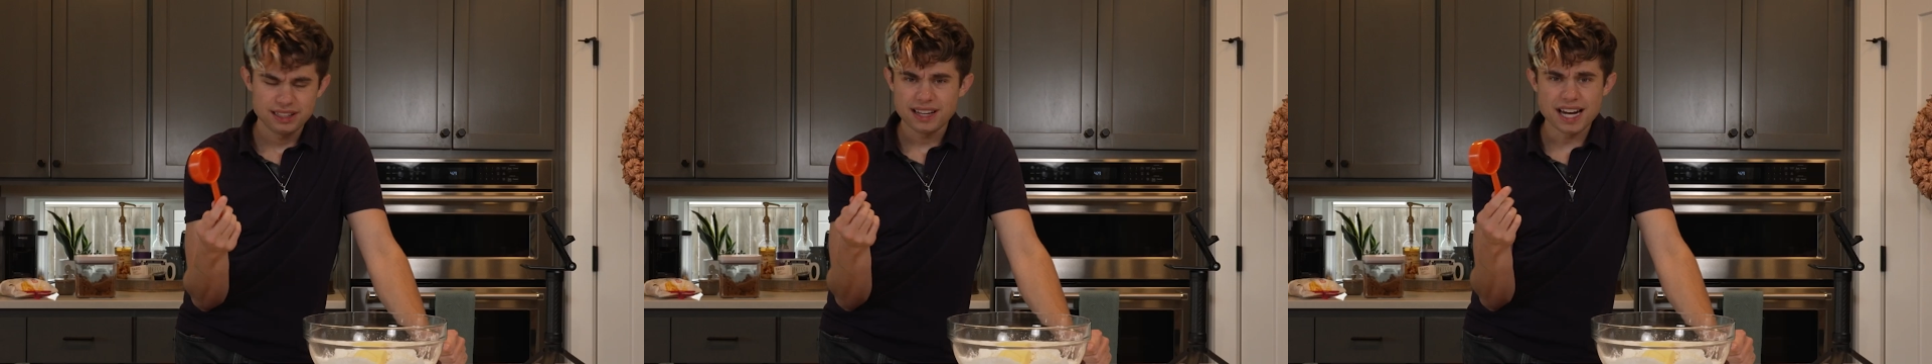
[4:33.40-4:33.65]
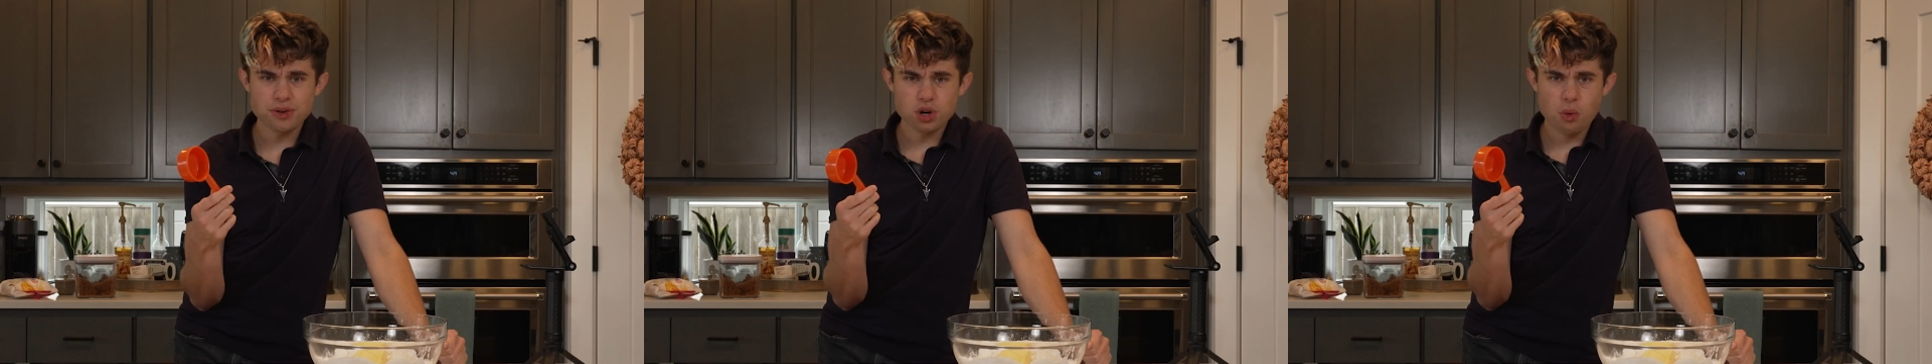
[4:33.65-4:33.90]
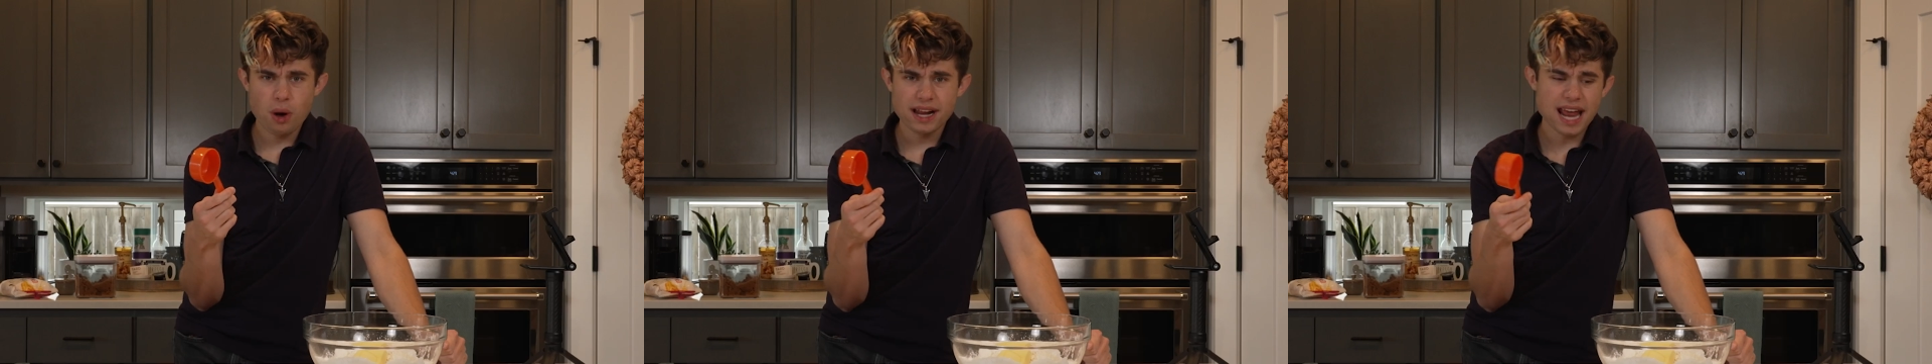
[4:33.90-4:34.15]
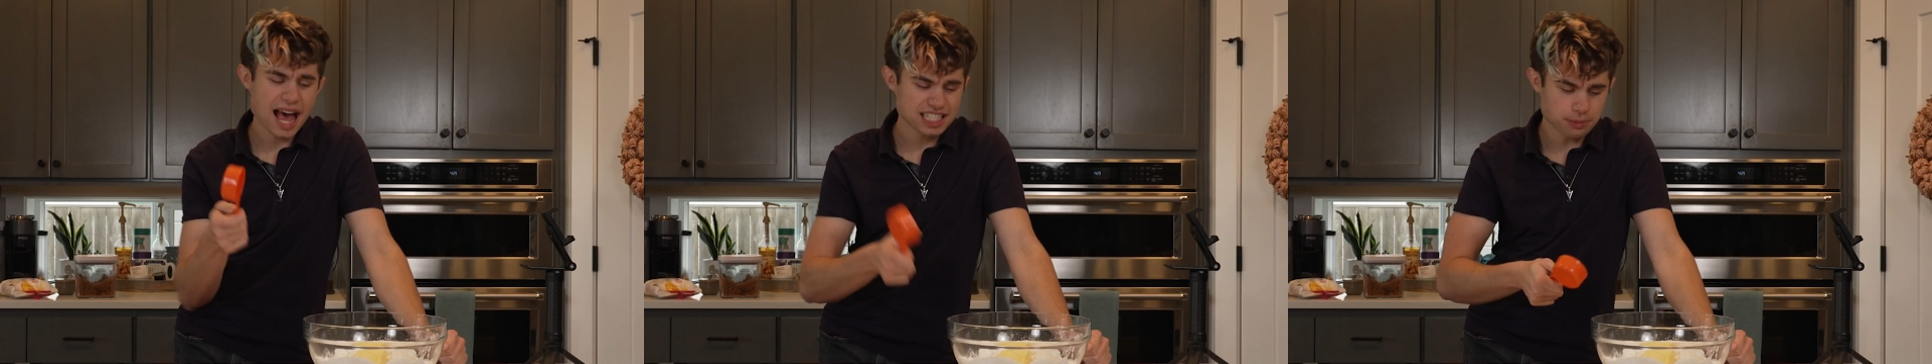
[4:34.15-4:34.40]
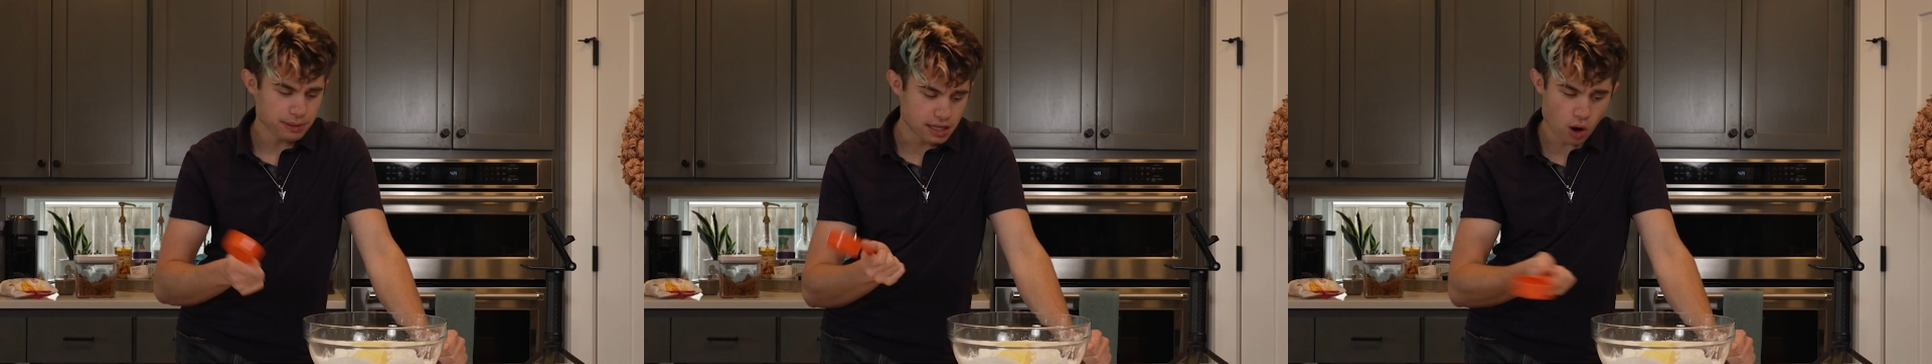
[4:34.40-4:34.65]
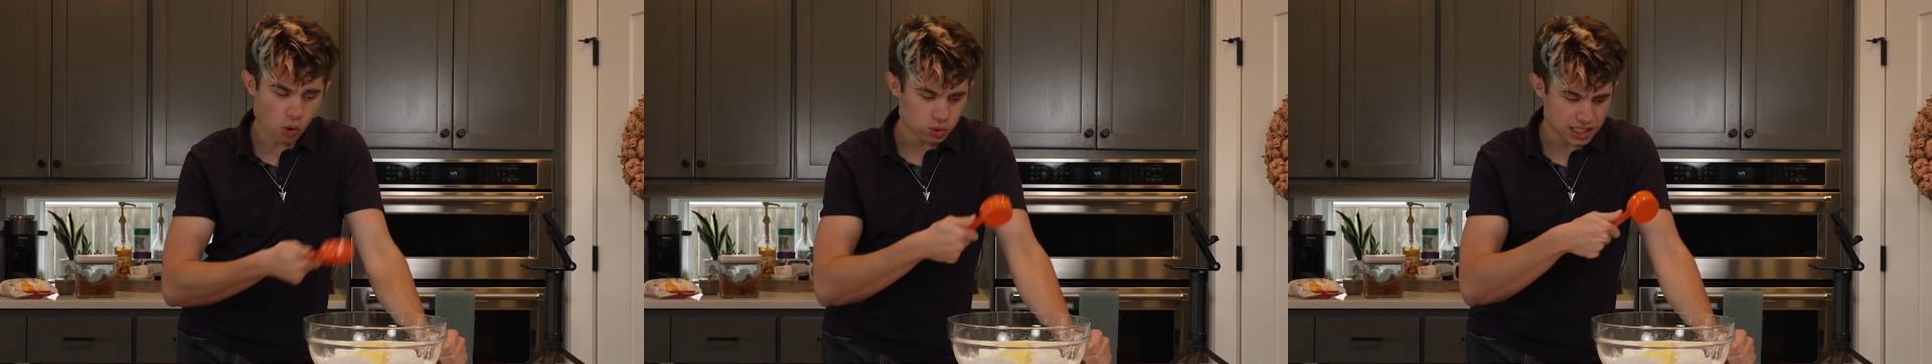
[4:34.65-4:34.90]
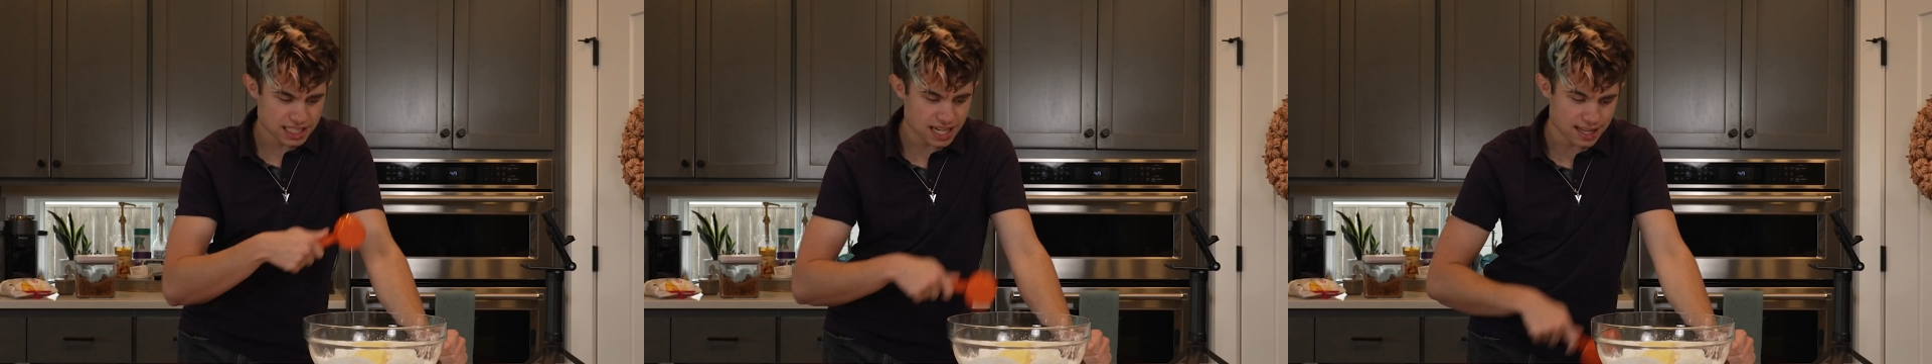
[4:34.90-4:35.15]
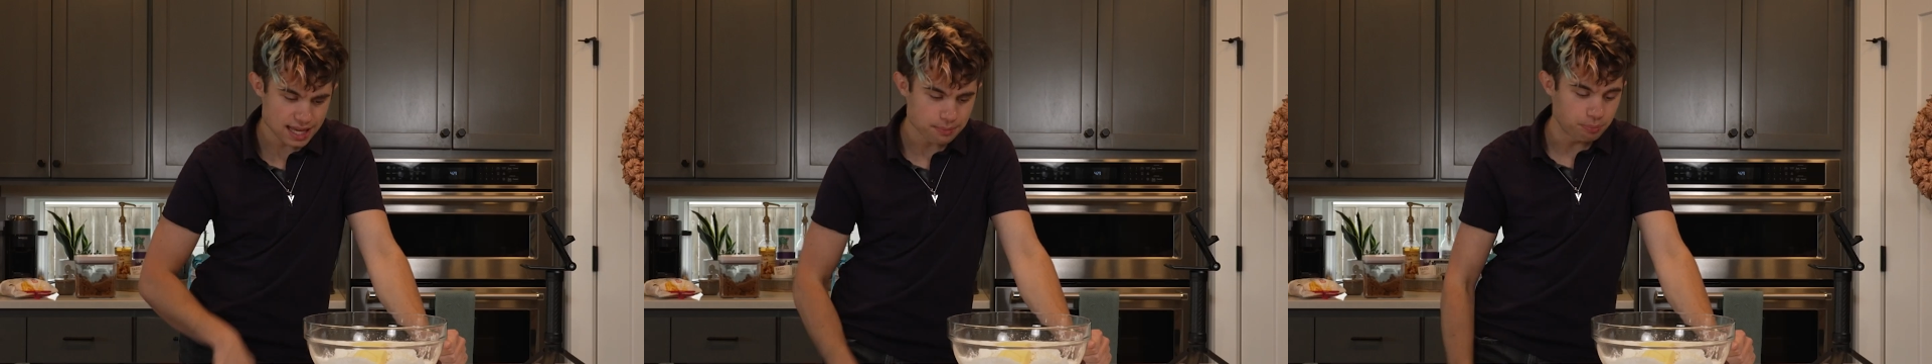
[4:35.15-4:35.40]
I don't know why it has to be cold, it's
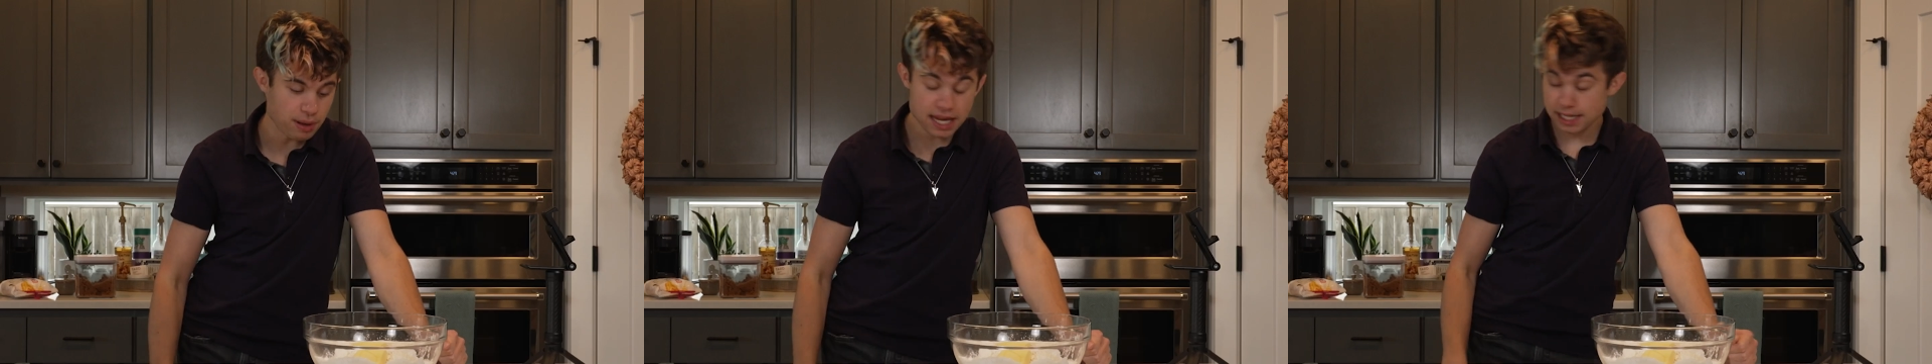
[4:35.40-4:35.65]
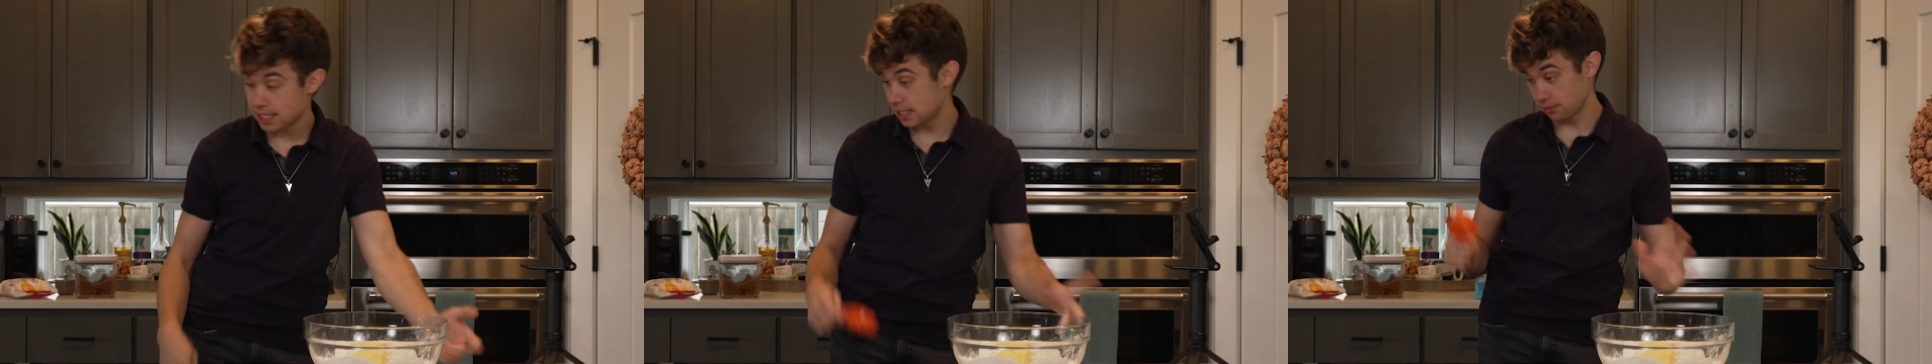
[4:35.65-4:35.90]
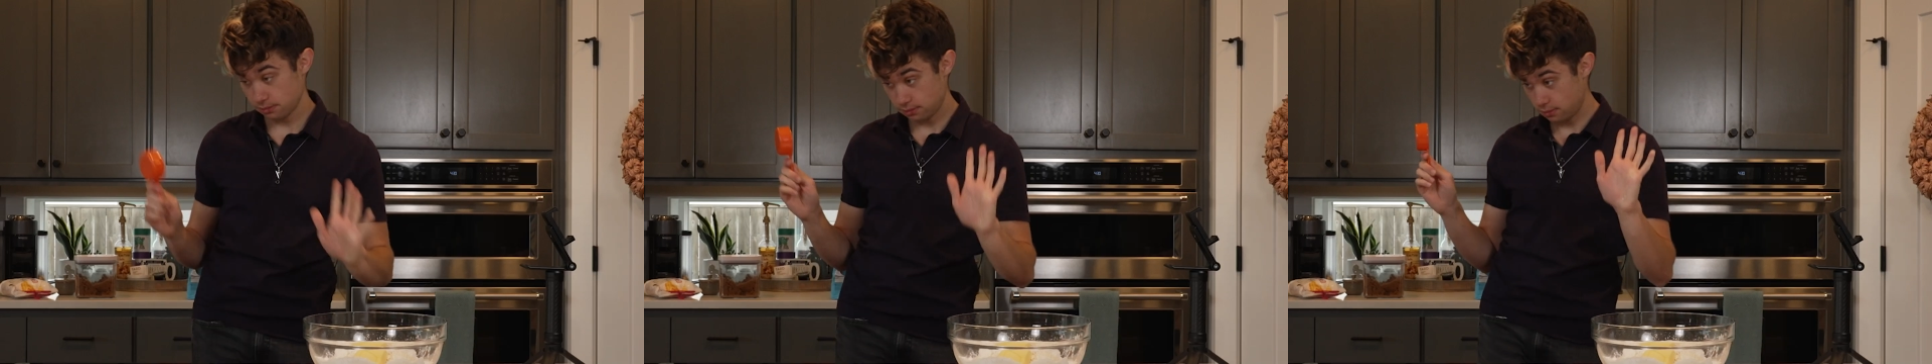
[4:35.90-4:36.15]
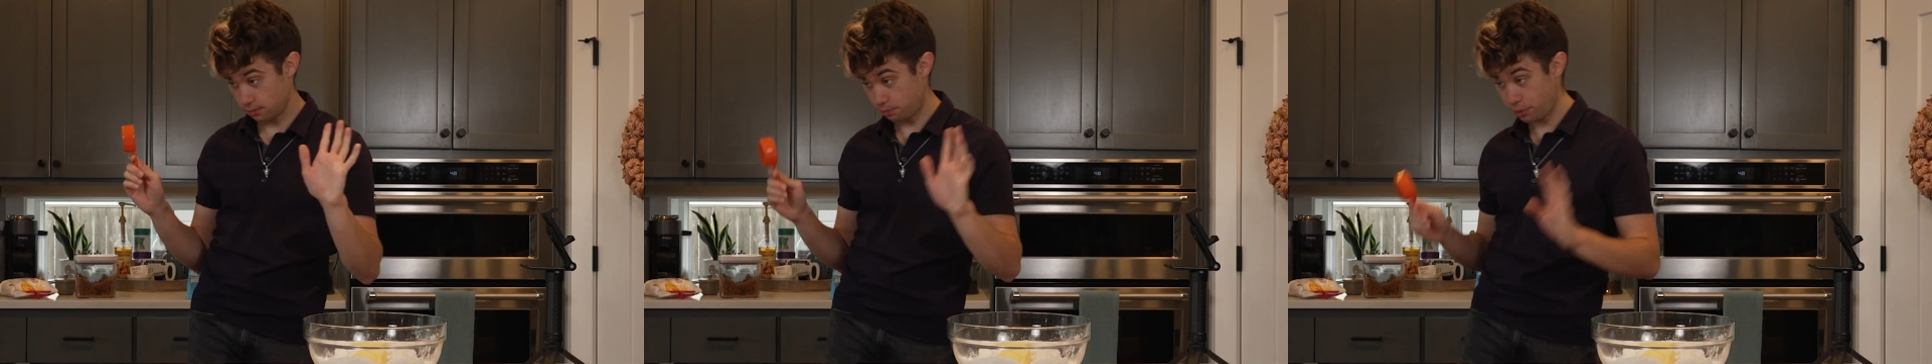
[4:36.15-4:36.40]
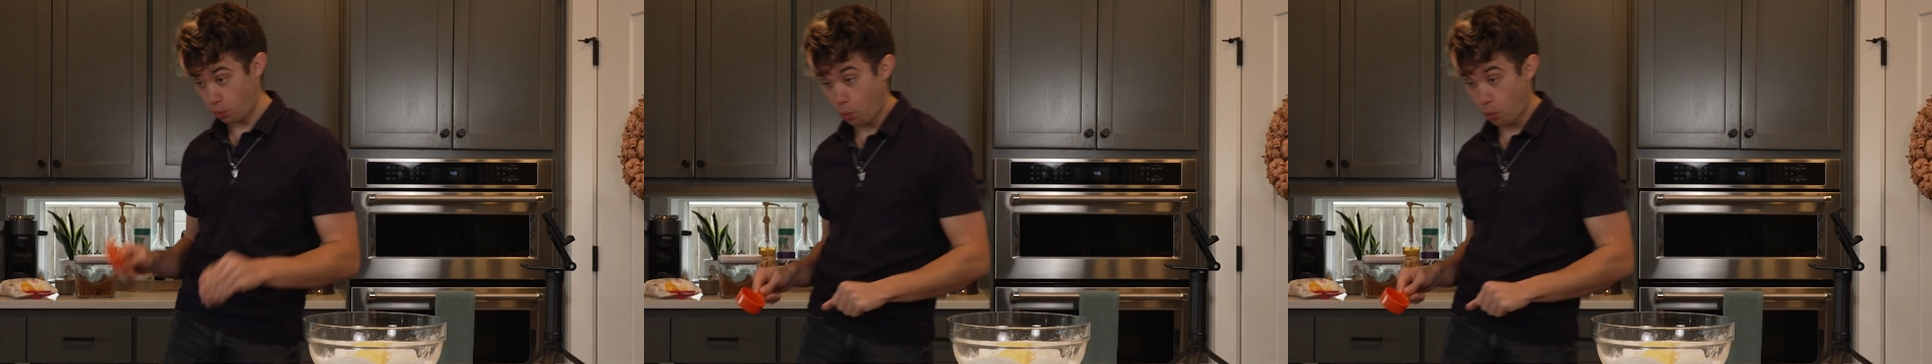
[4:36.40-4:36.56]
gonna get baked, but